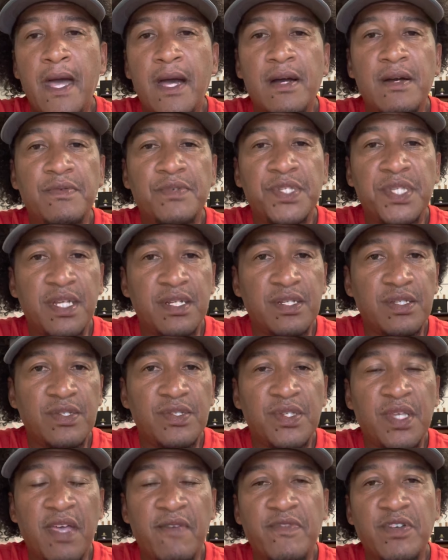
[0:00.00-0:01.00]
We tend to
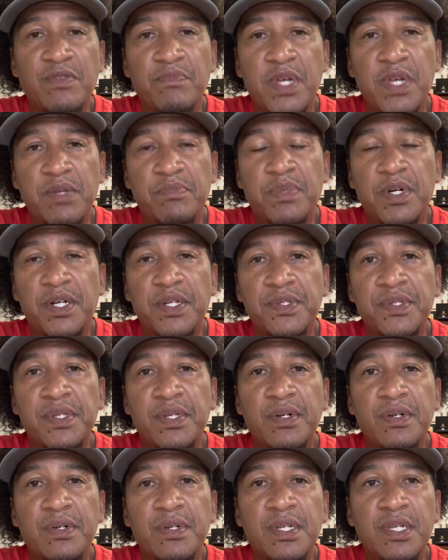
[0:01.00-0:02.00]
use heavier med balls
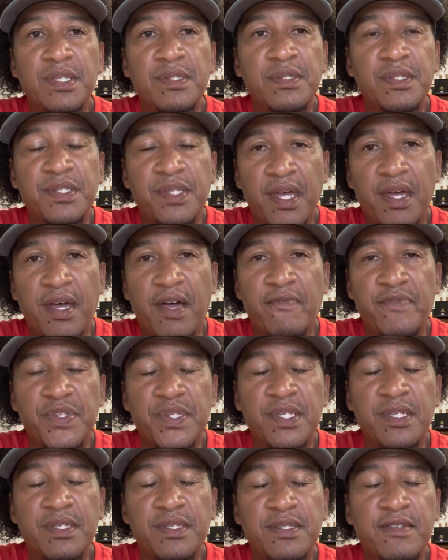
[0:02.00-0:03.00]
though, and that
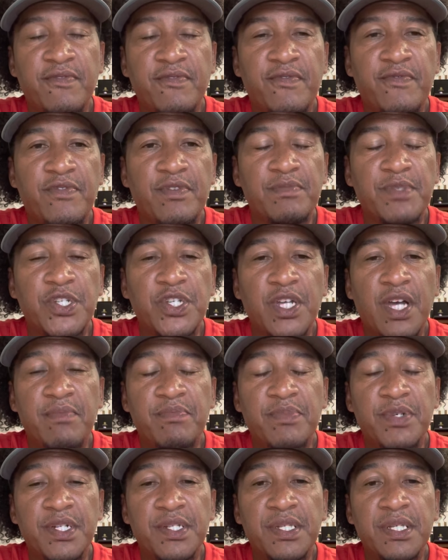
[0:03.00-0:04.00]
obviously is different from a shot
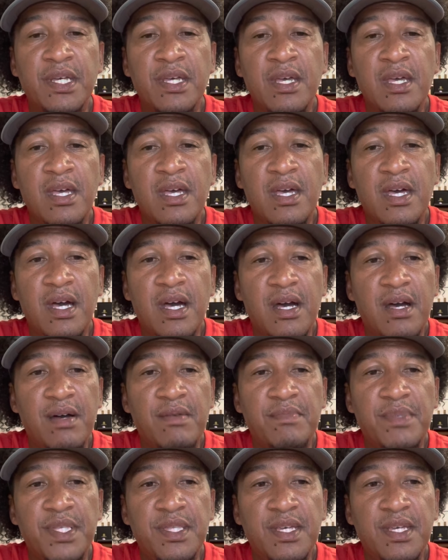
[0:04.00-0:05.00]
put.
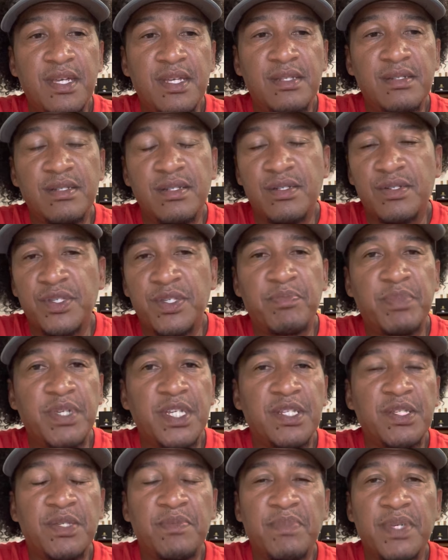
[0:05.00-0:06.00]
And then
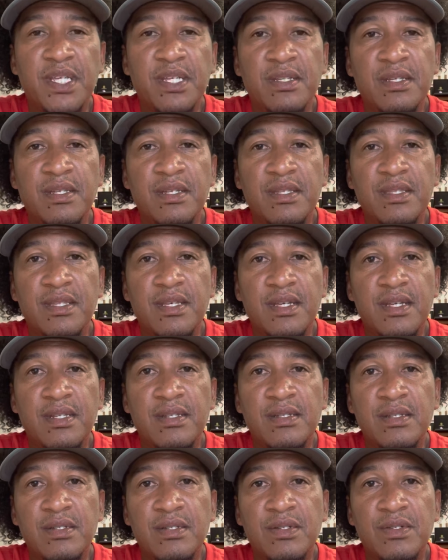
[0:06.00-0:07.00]
speed is speed, and
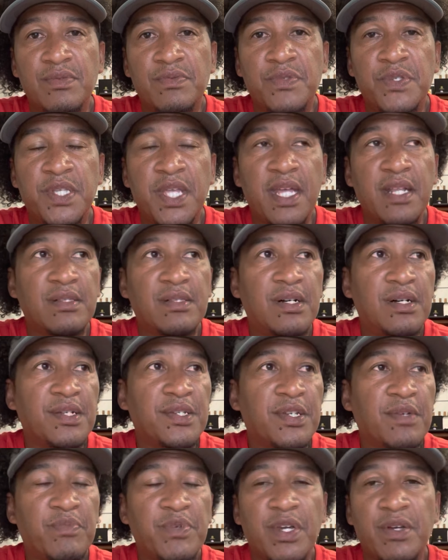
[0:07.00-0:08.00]
then standing long
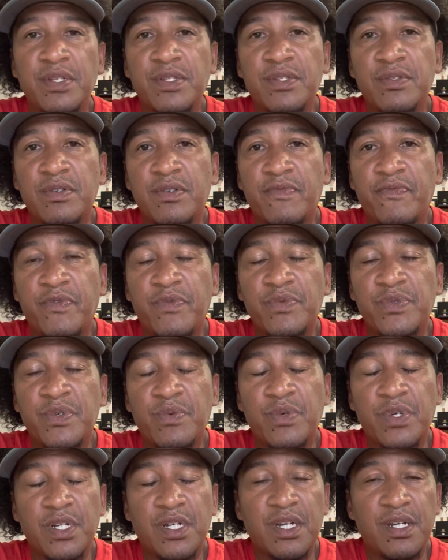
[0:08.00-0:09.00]
jump, we already do it to
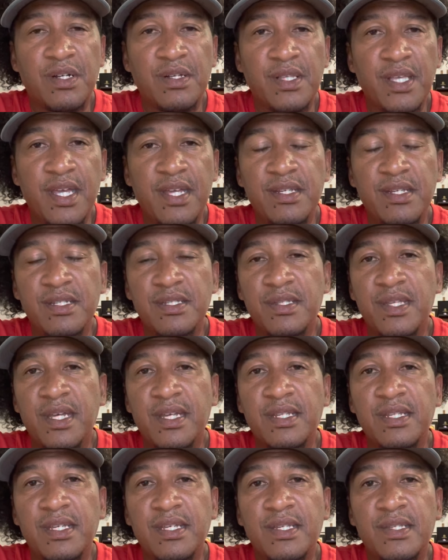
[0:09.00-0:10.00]
work on our landing
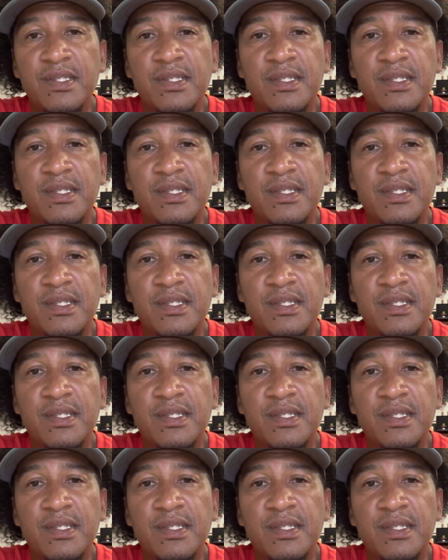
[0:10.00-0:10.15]
techniques